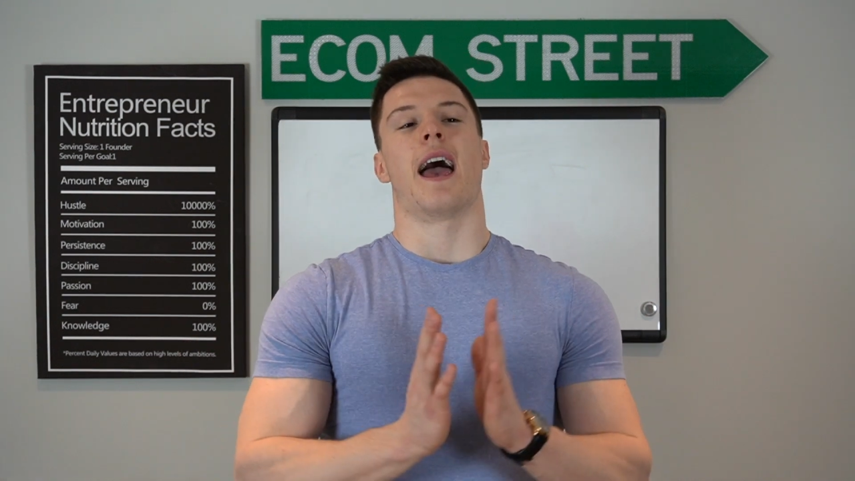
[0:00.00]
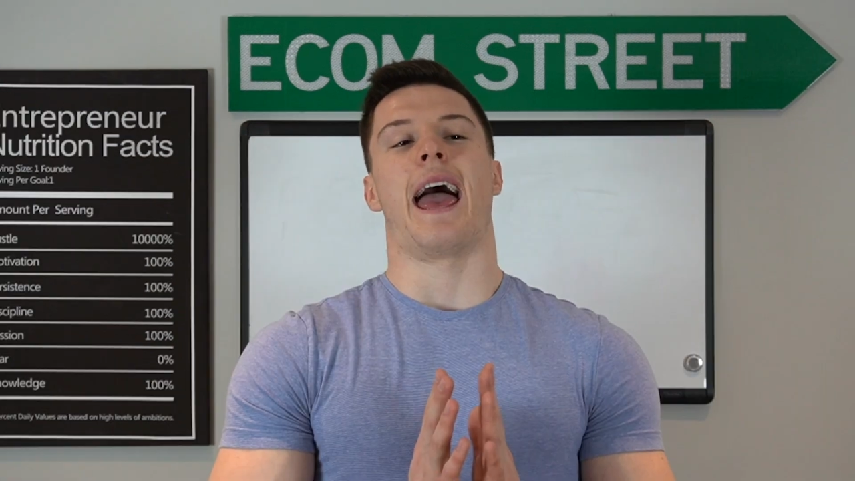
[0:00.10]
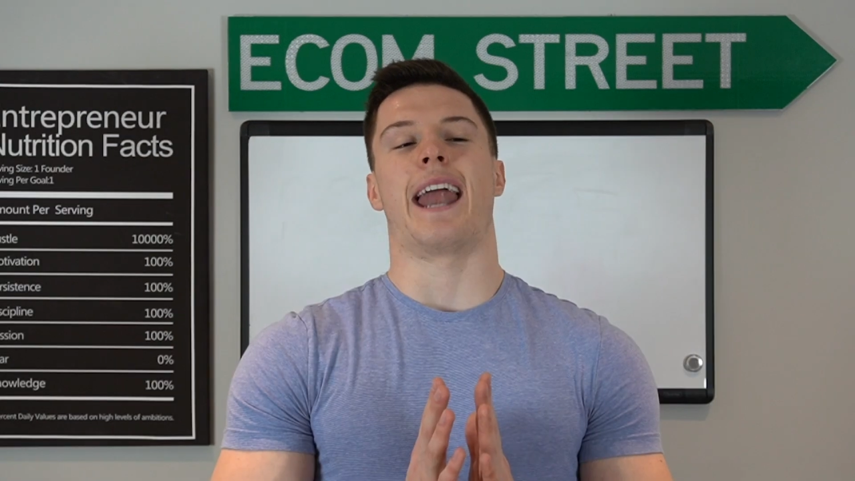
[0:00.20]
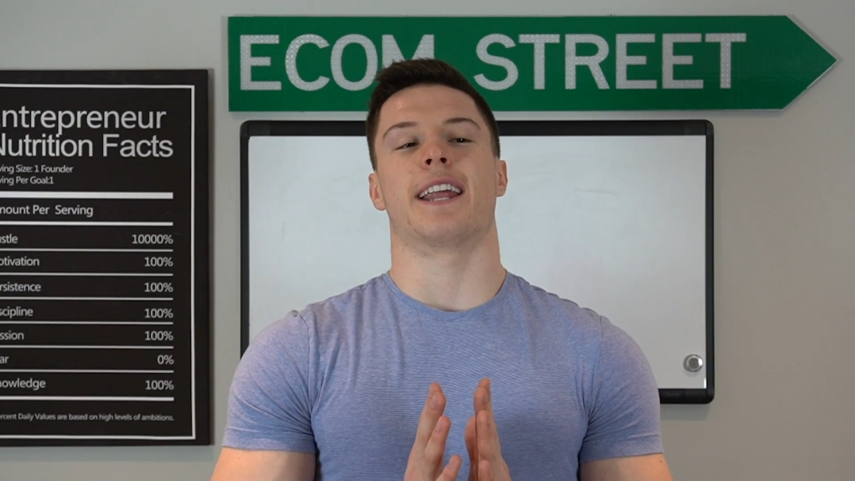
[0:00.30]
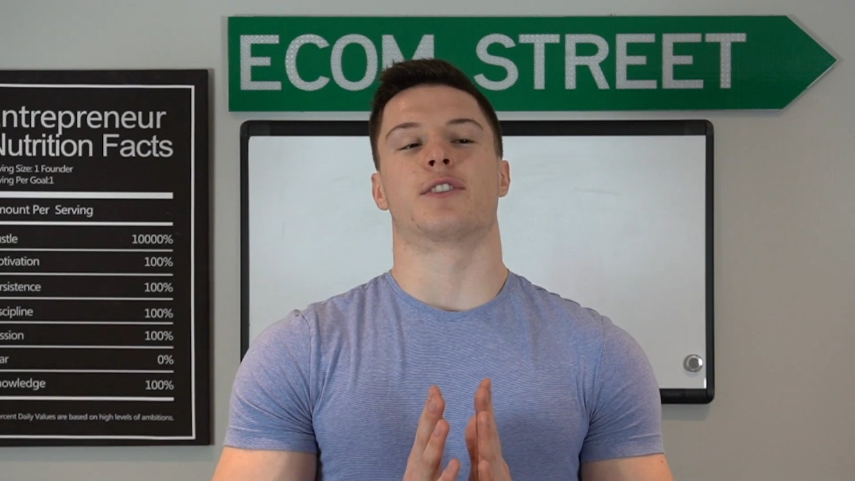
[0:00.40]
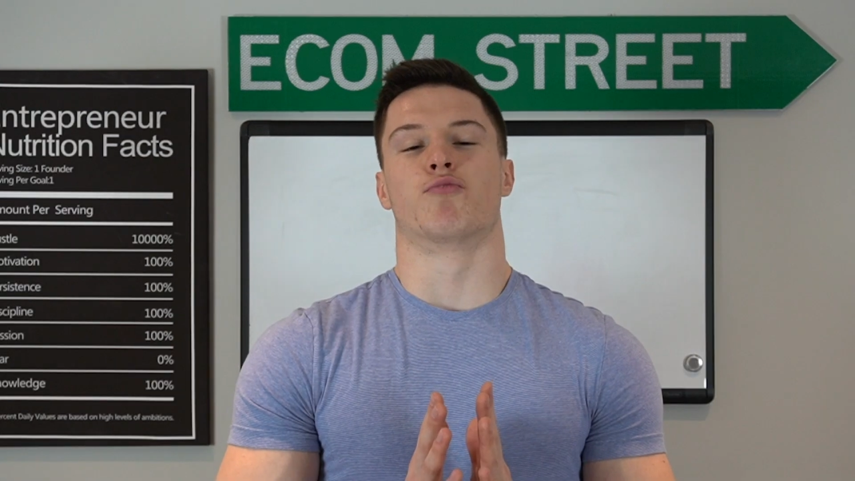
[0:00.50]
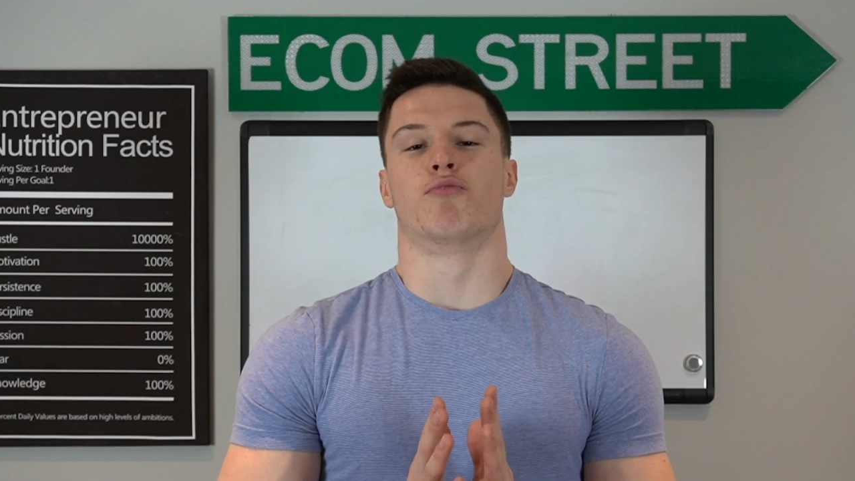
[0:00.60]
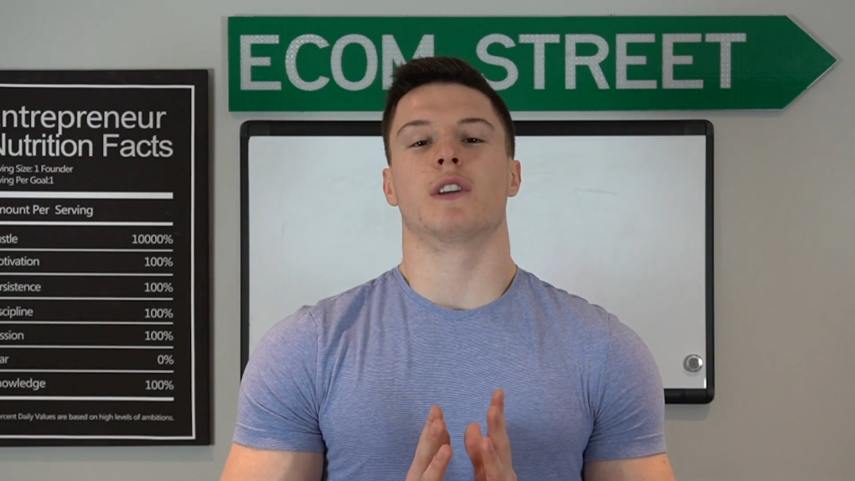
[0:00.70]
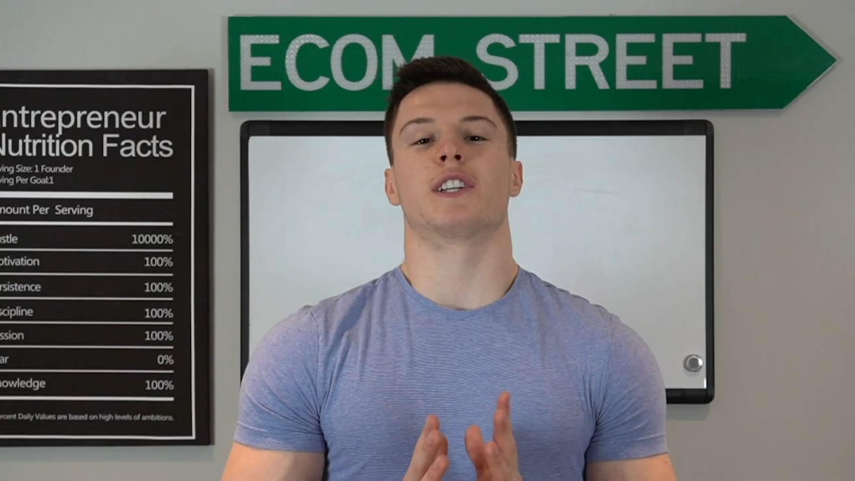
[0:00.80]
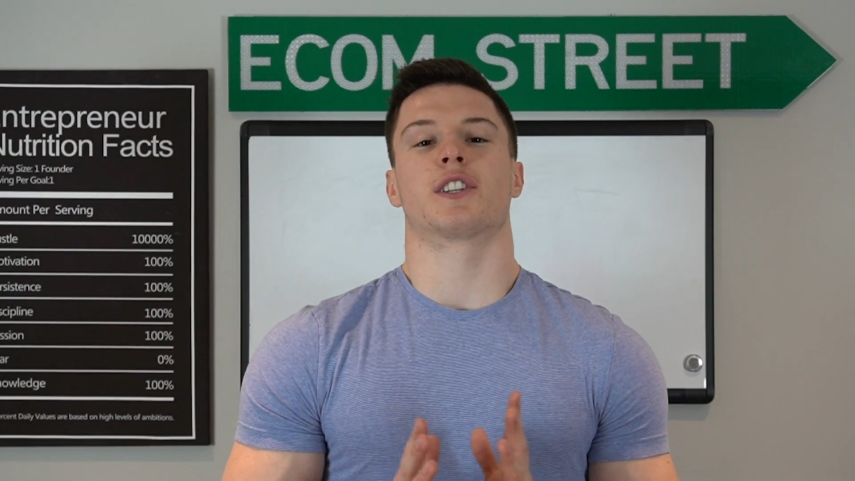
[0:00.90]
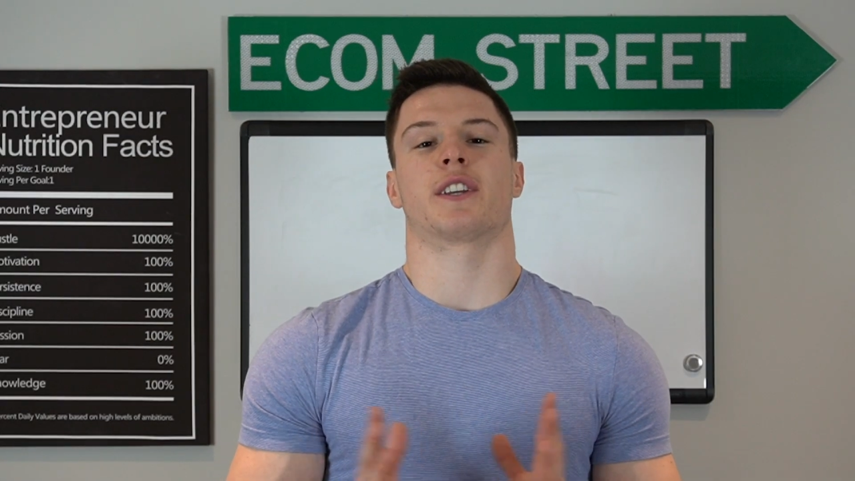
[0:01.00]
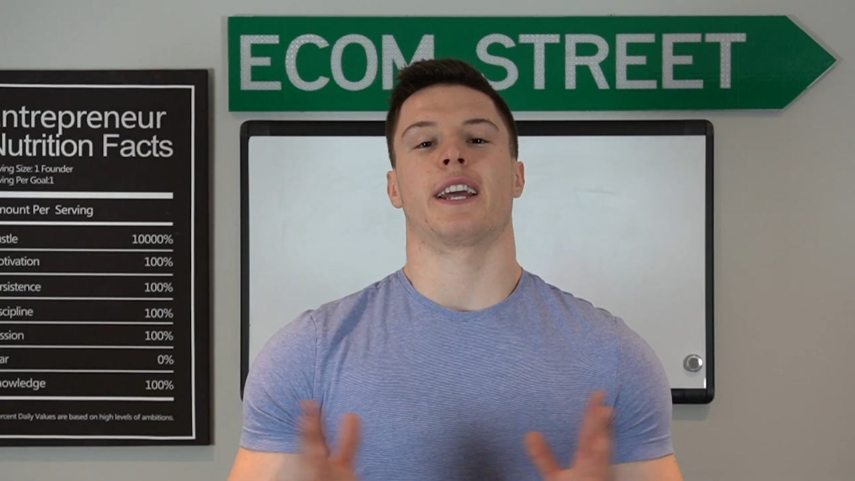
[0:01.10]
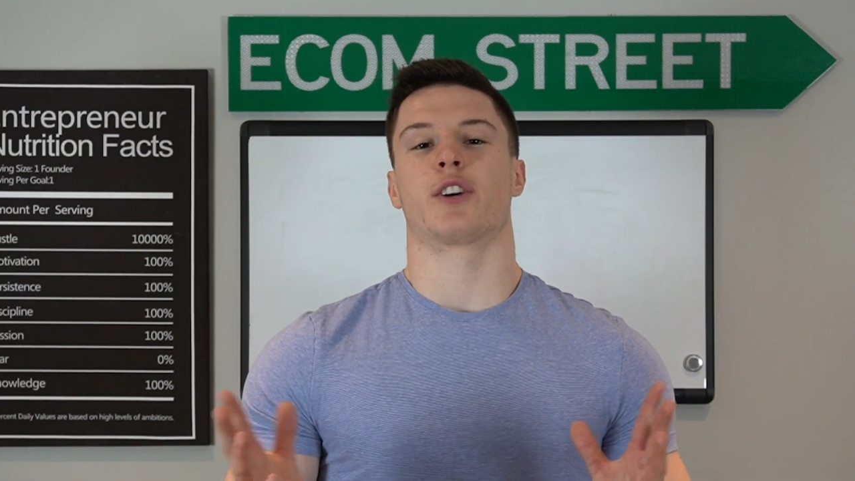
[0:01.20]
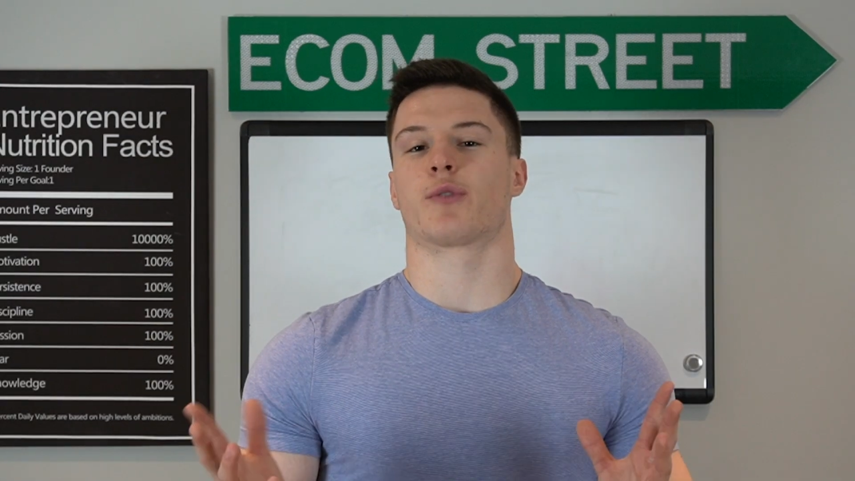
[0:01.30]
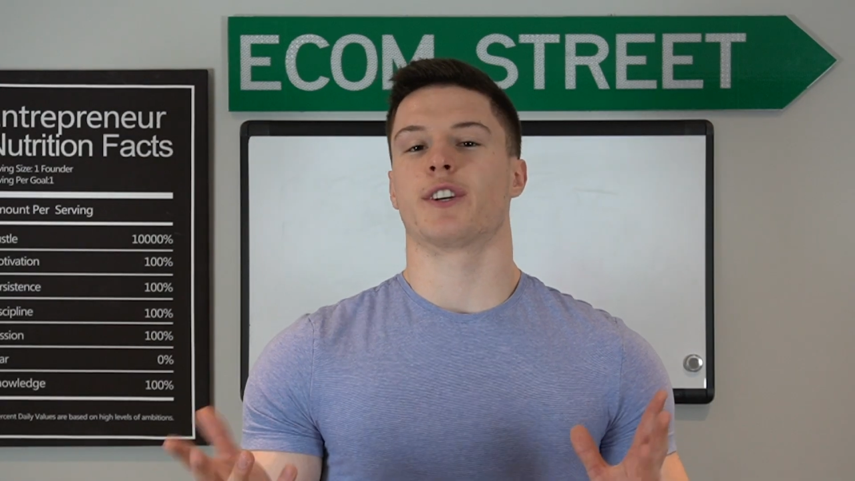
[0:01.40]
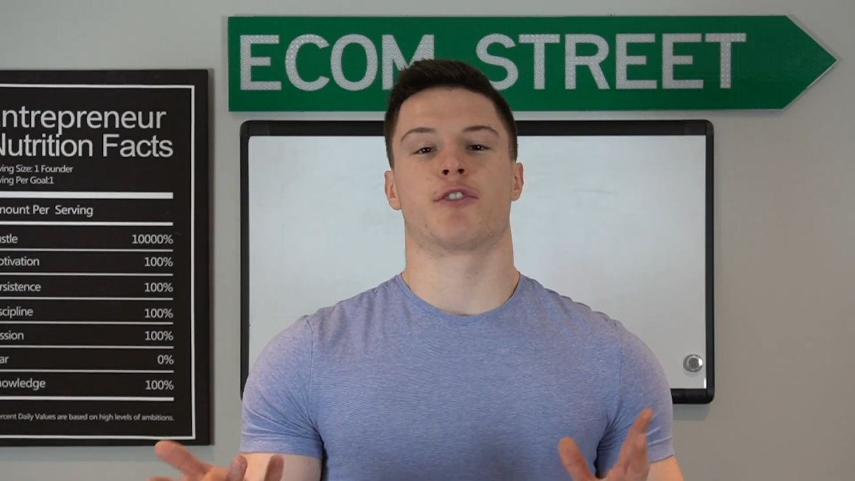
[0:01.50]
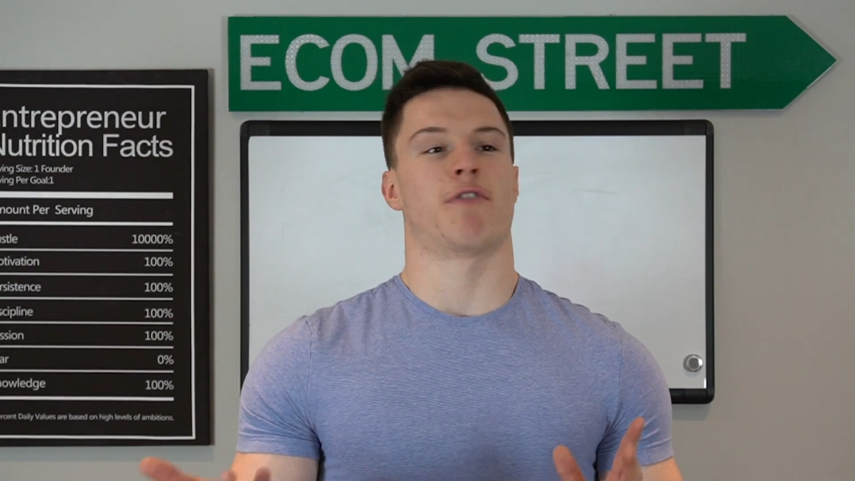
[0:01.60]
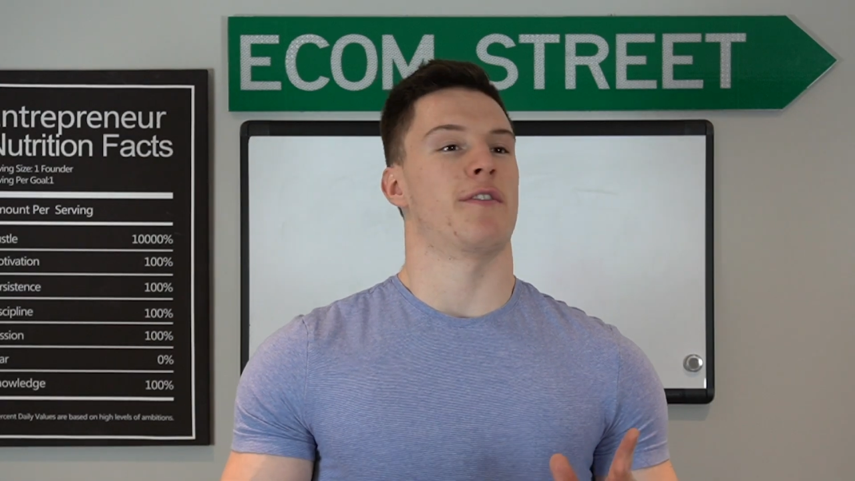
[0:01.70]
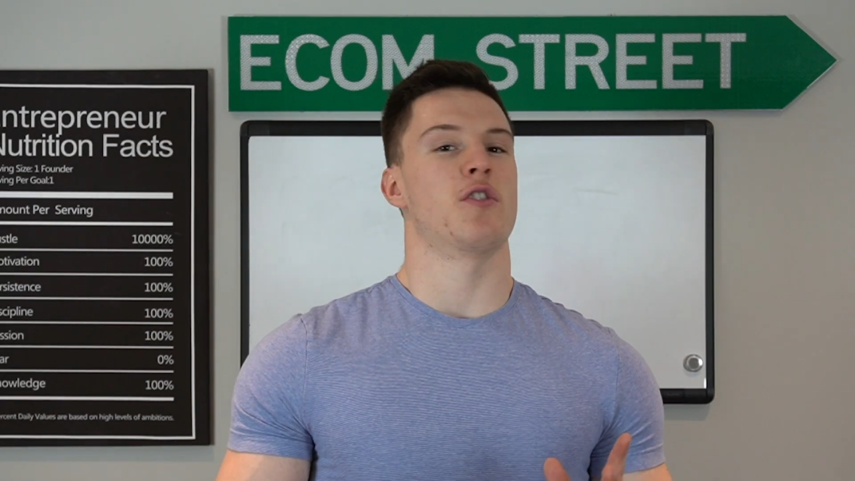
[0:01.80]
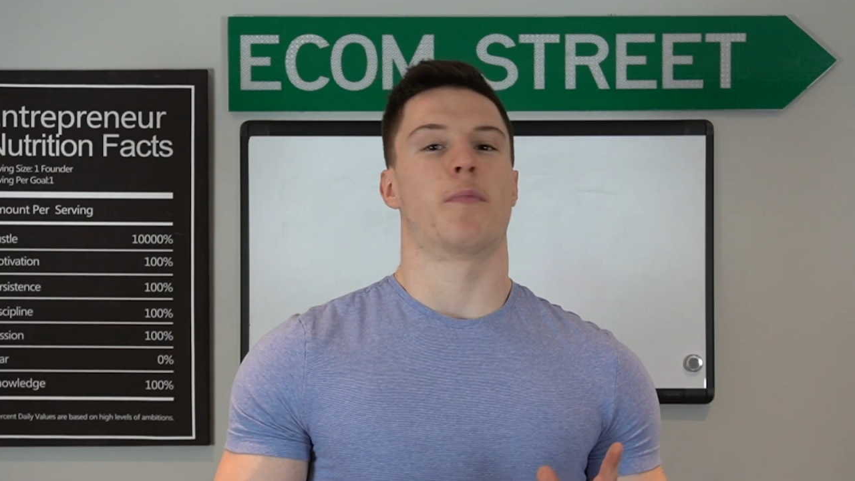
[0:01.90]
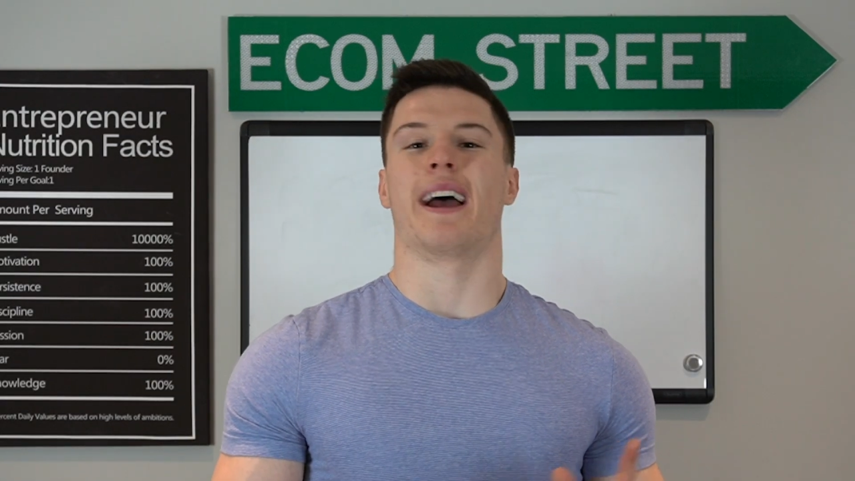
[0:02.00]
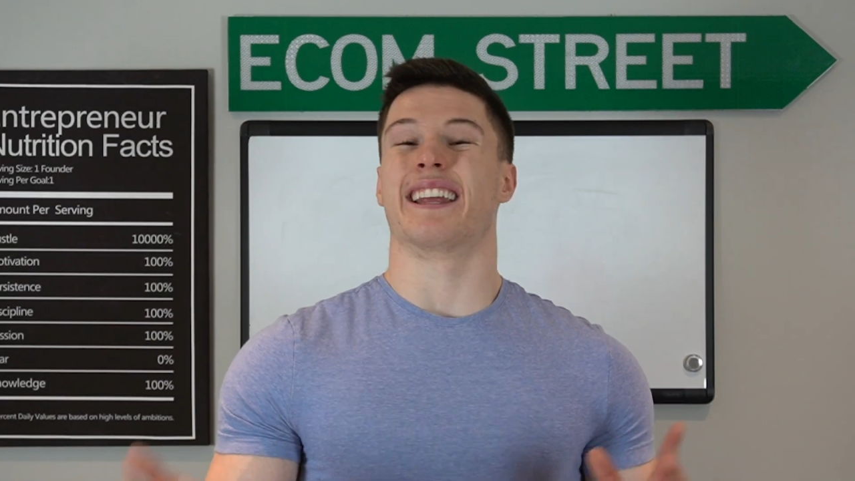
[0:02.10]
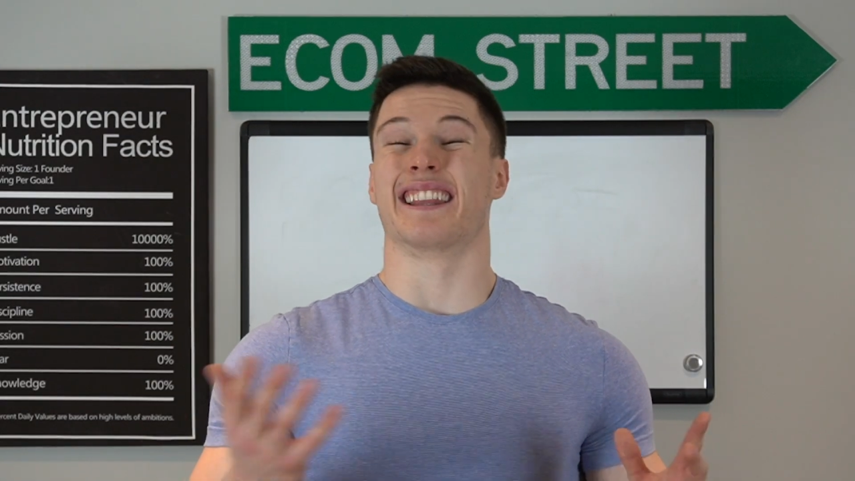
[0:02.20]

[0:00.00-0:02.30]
and it's really just gonna increase your revenue by at